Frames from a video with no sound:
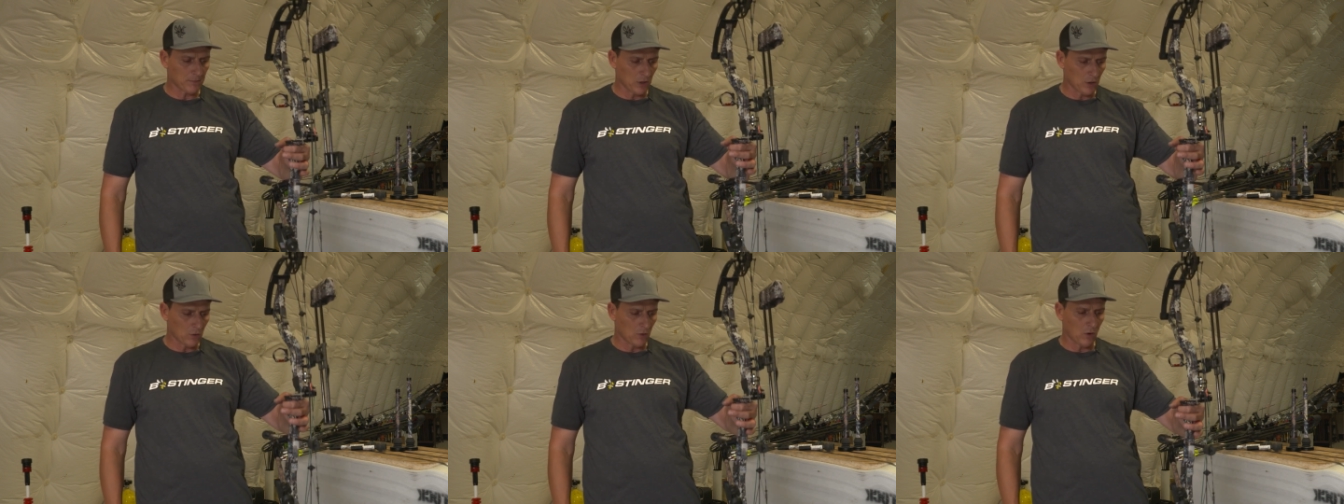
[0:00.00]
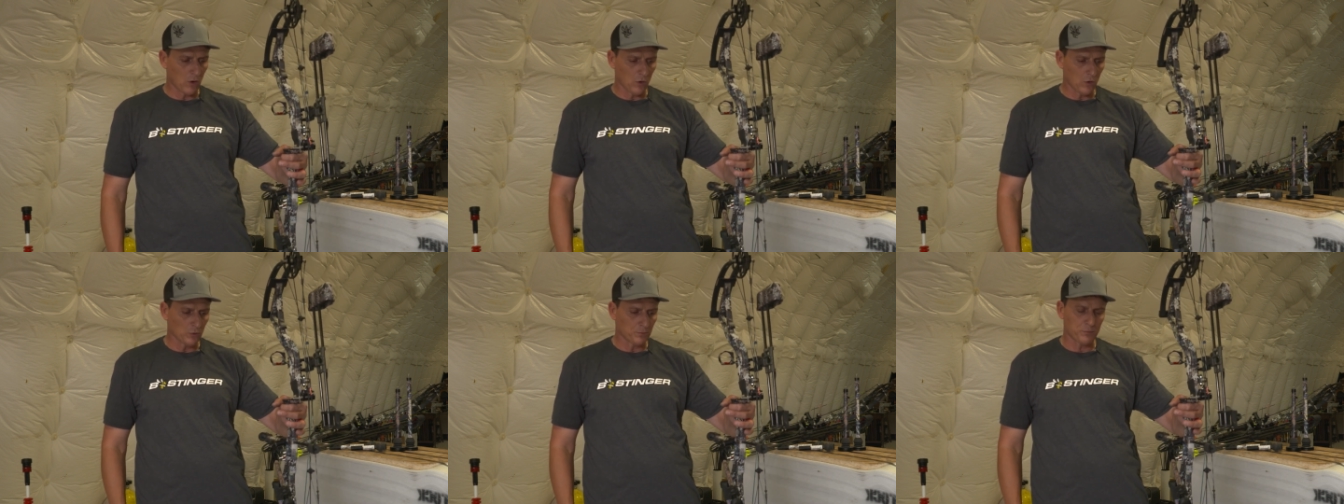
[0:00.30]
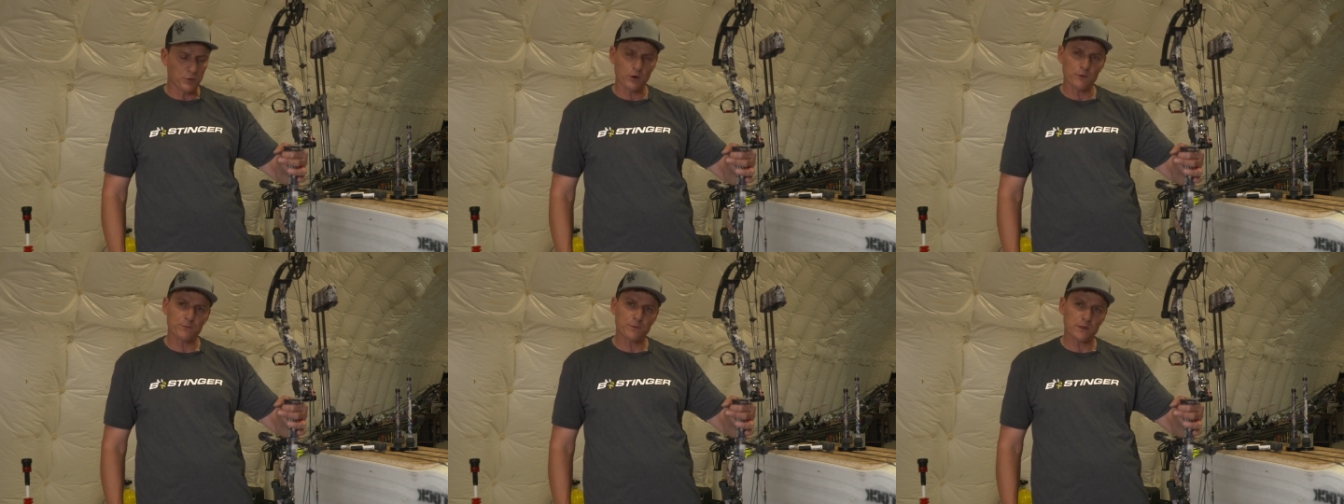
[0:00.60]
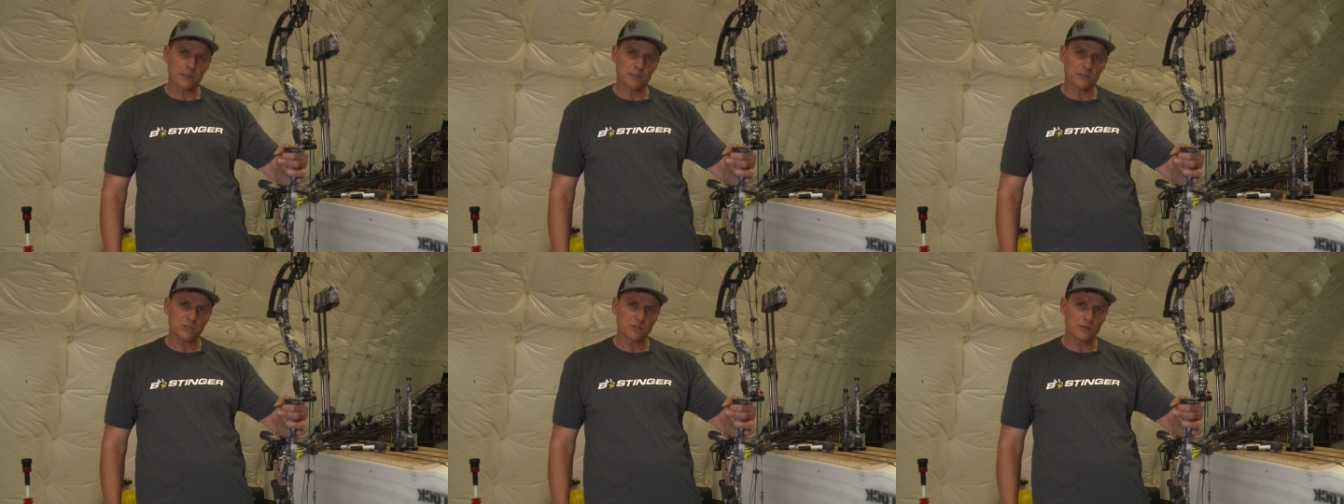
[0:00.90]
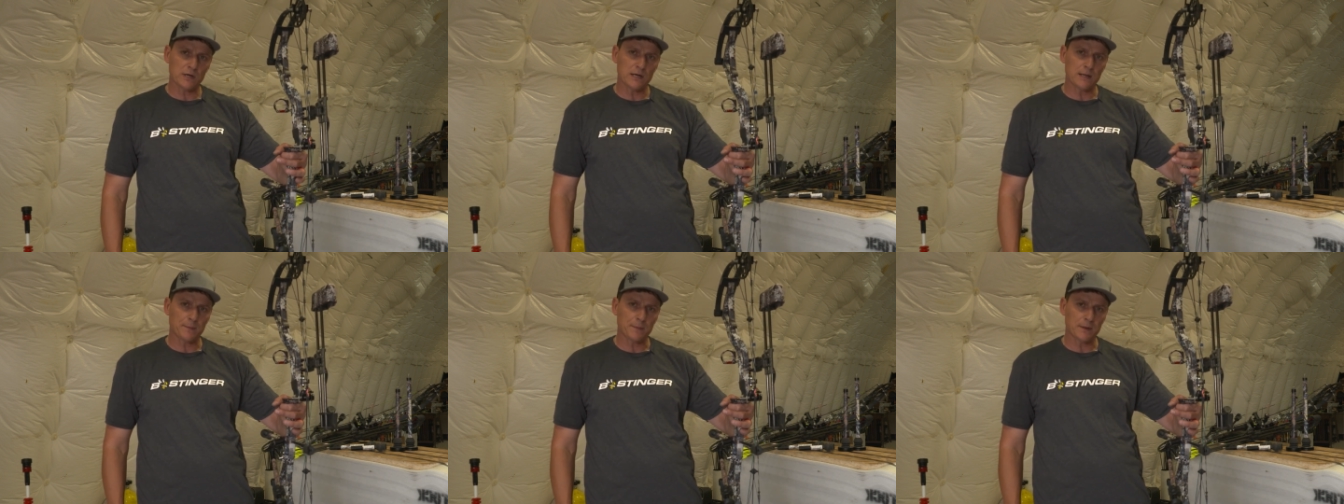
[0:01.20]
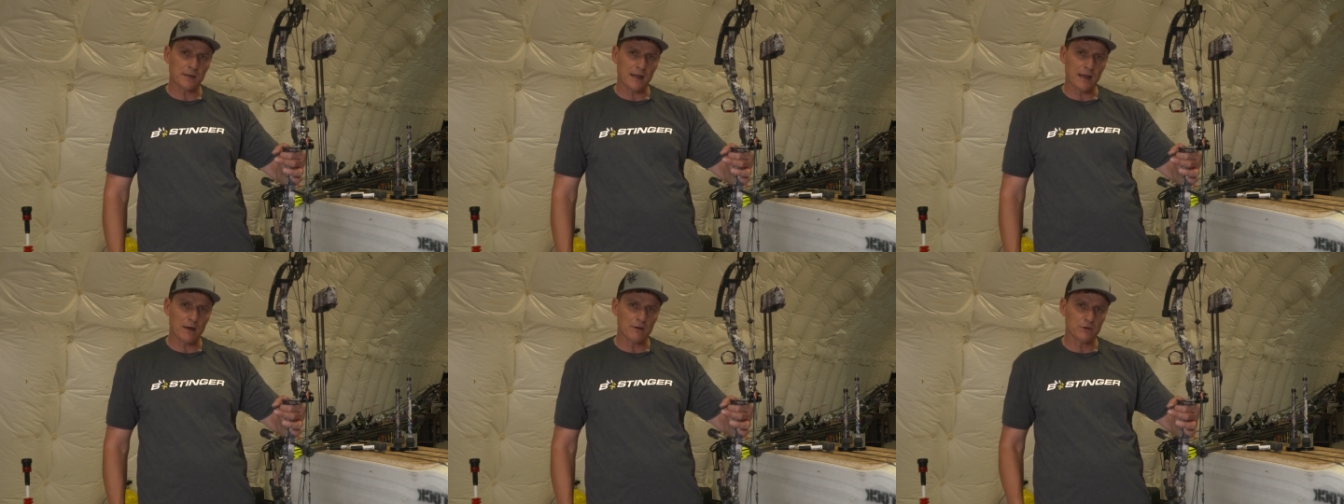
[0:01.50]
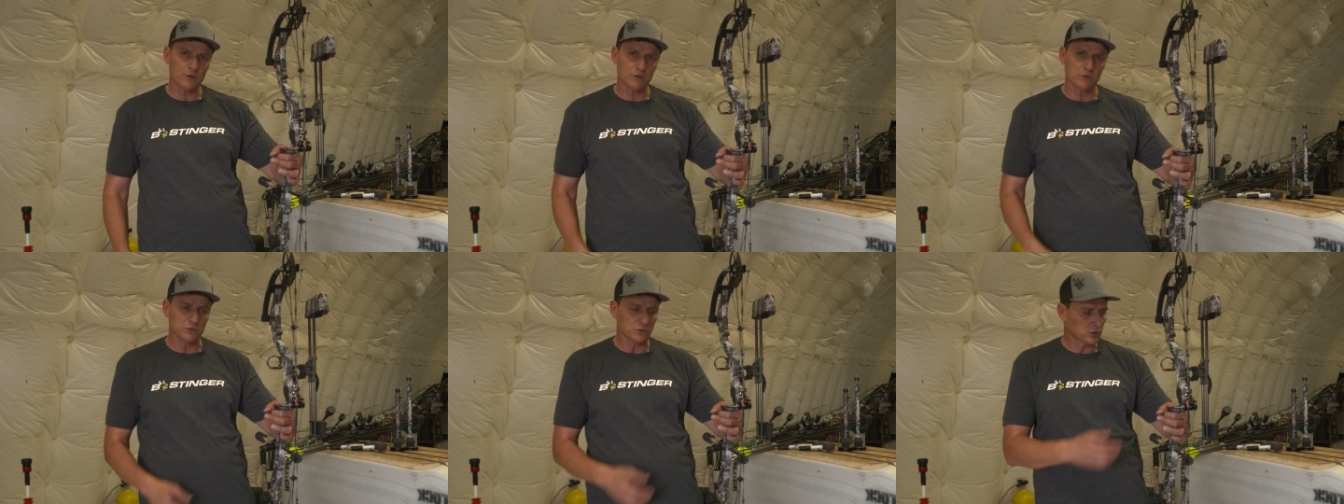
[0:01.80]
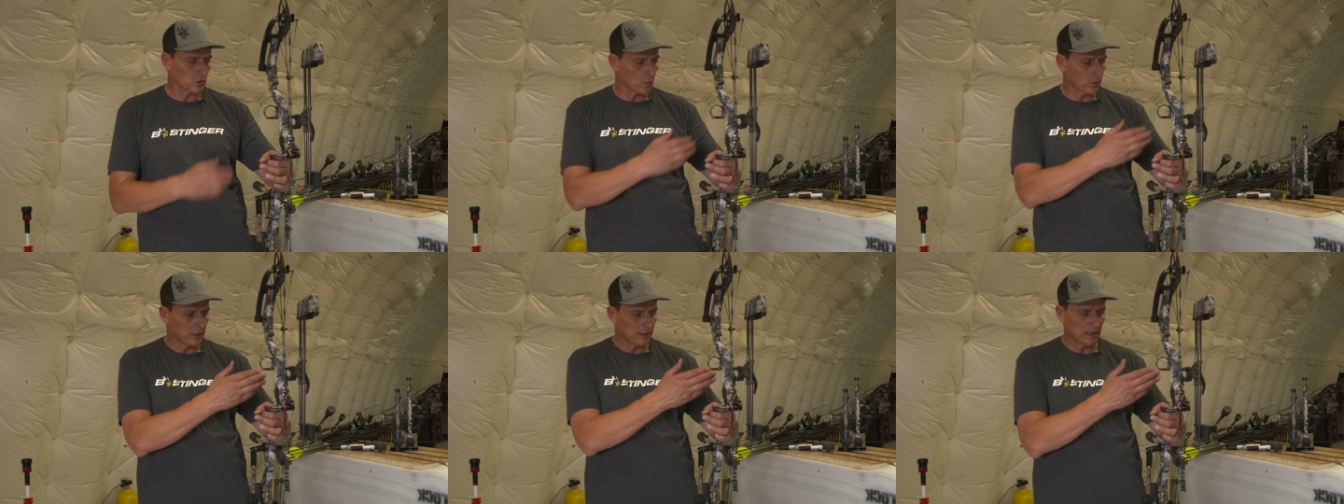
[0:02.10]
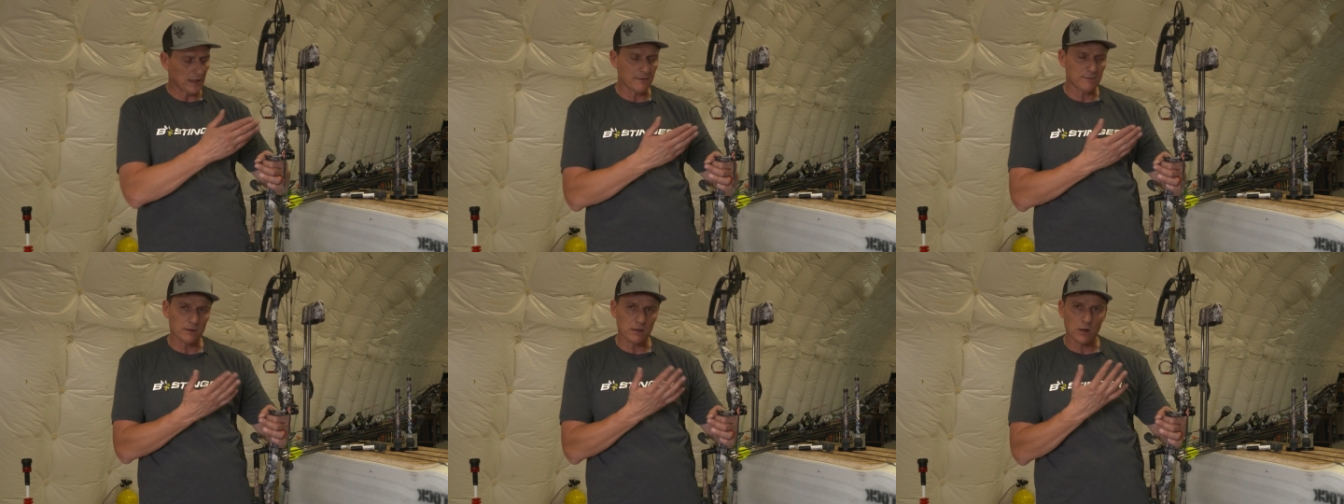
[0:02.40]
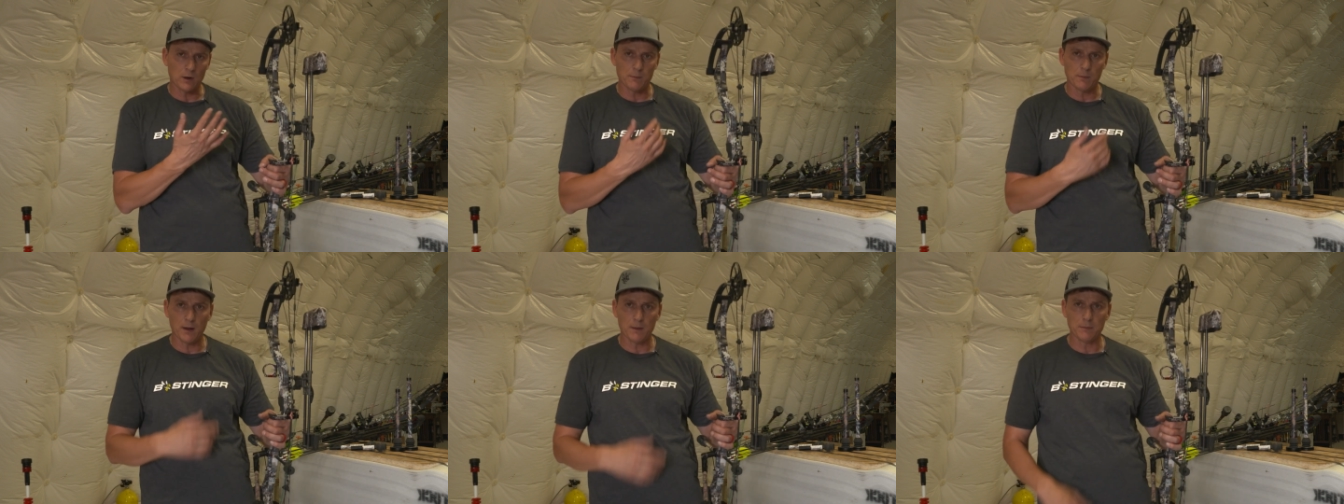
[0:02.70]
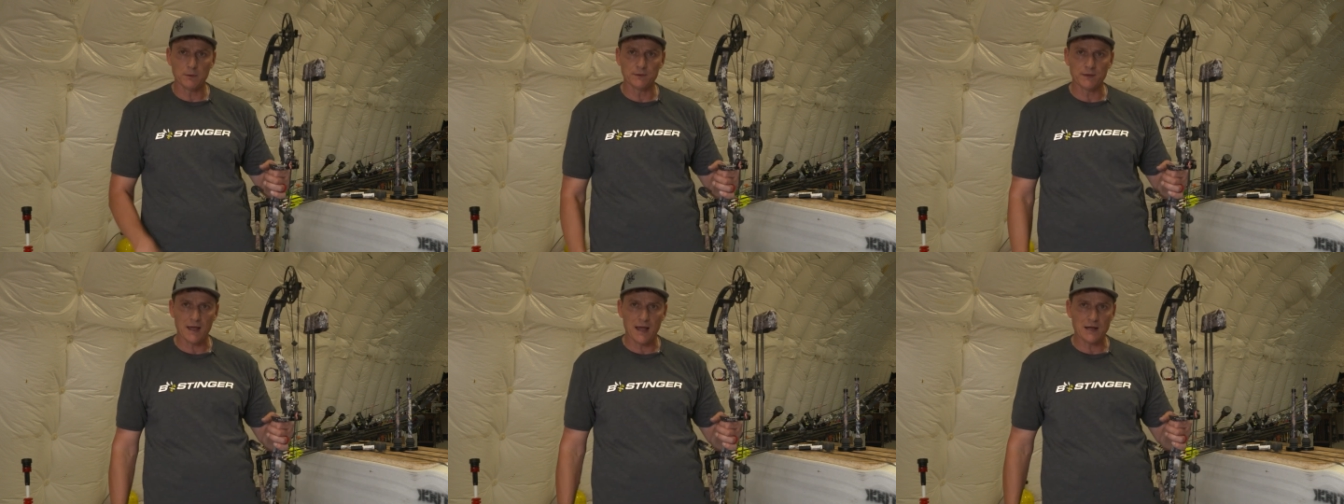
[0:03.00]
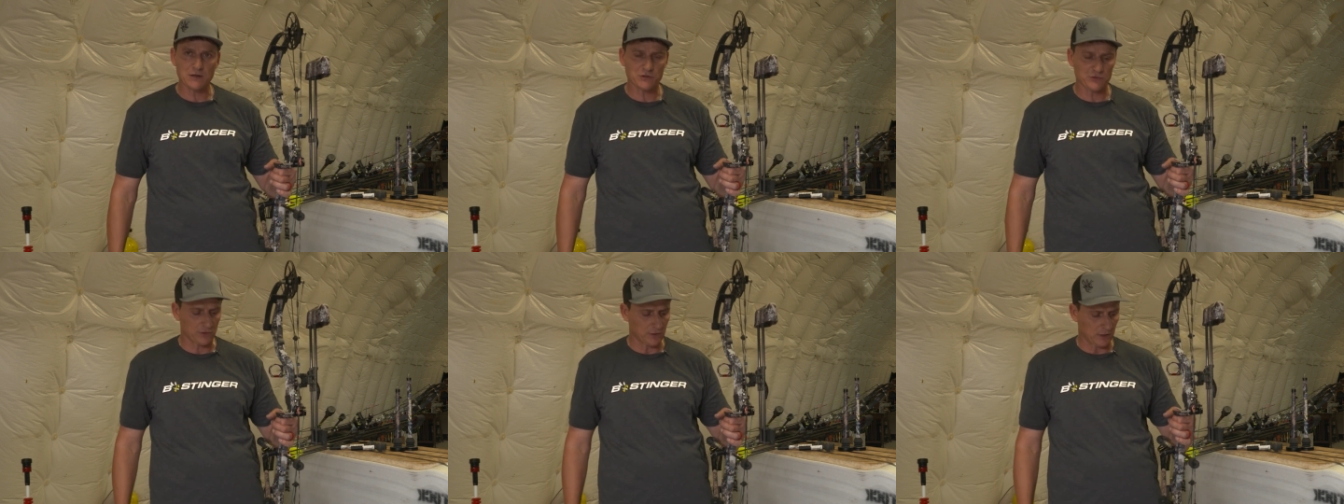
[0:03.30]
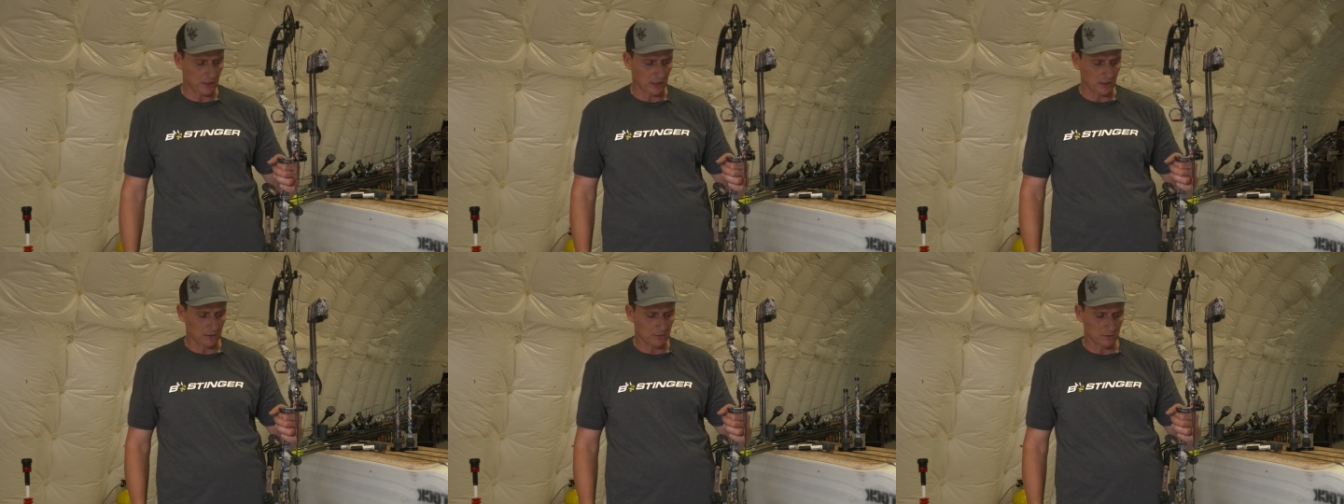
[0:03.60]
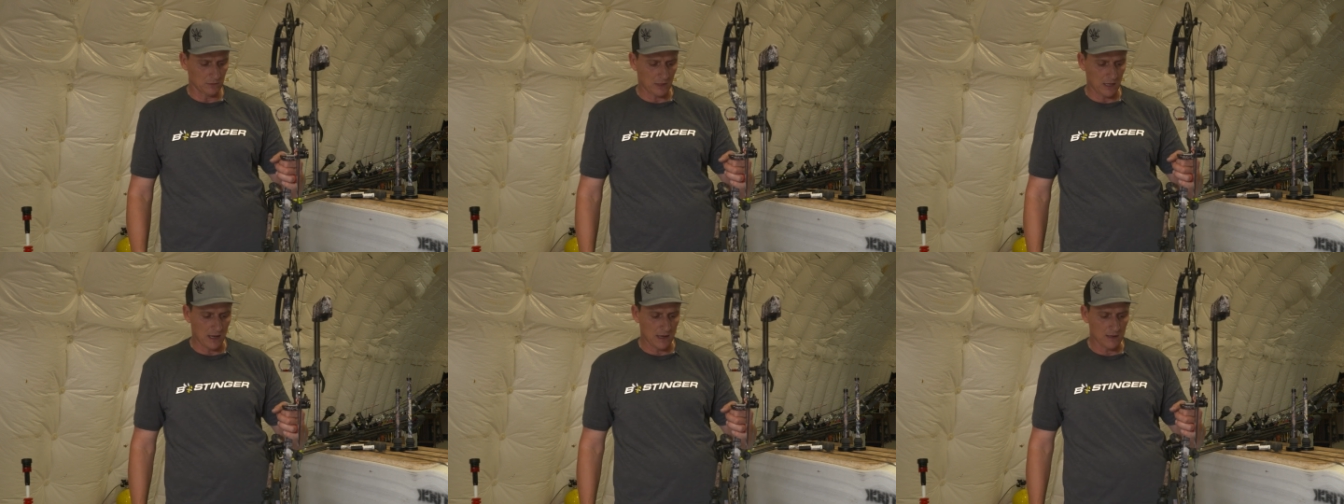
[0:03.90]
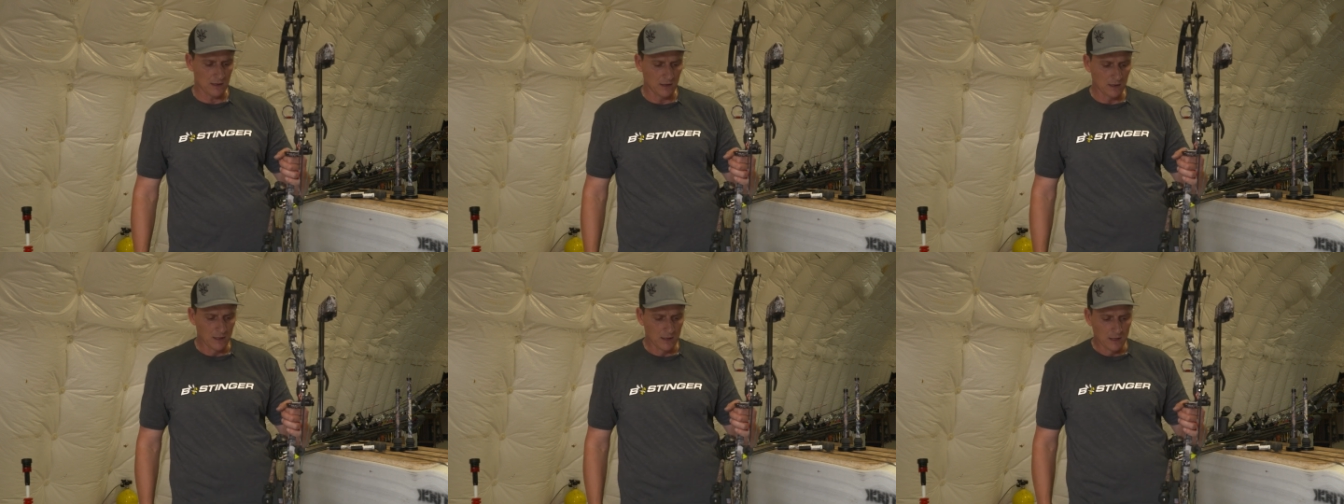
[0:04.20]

bow hold perfectly straight up and down too so we level our bubble naturally, okay?